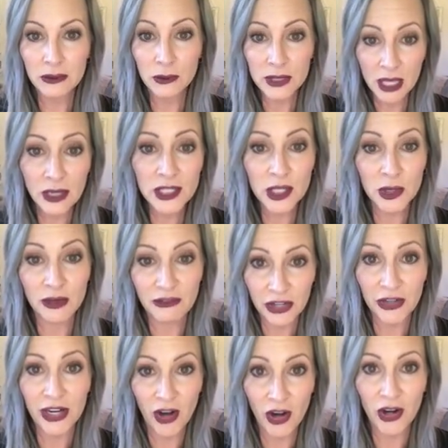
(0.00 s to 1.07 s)
was also a
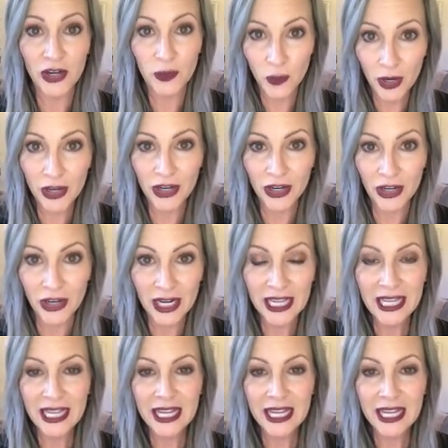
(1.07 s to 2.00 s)
very hard worker.